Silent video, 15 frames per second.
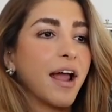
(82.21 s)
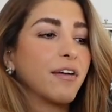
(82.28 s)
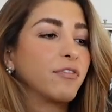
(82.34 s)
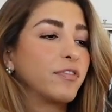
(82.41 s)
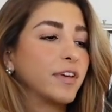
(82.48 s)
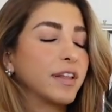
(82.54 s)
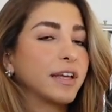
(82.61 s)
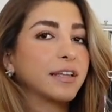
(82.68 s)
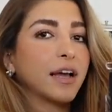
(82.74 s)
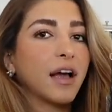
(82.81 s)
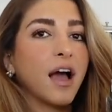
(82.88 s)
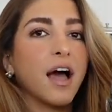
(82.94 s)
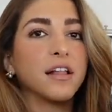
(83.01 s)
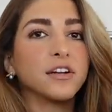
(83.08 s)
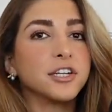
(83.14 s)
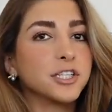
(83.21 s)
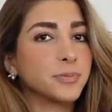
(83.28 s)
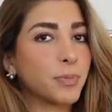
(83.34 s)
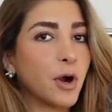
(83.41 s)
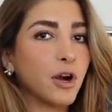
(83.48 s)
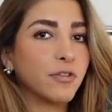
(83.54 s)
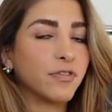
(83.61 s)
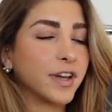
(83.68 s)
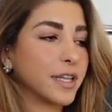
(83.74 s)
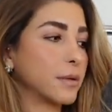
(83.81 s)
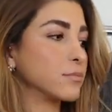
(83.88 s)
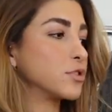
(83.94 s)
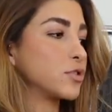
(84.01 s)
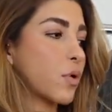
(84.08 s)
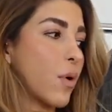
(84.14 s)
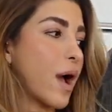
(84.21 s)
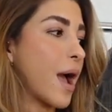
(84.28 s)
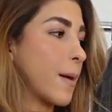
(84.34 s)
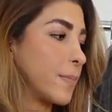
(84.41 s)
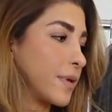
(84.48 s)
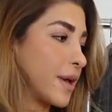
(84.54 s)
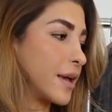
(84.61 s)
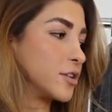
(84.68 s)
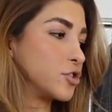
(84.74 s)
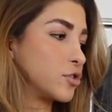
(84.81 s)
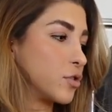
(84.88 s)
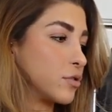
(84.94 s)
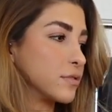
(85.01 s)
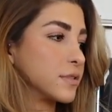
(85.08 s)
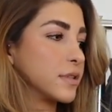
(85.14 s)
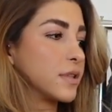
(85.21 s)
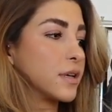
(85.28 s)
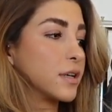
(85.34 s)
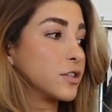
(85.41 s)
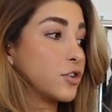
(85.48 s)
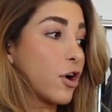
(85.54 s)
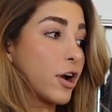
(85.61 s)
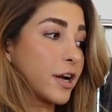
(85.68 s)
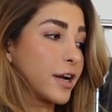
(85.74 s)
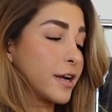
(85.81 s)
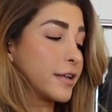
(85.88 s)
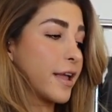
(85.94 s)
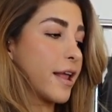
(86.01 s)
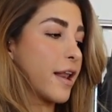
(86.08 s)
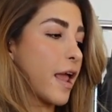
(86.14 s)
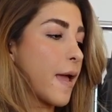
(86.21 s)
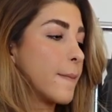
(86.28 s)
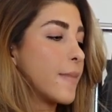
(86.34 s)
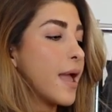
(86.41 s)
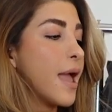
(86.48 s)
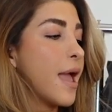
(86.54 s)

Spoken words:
I feel like the color is perfect. I'm so happy I chose the darker denim,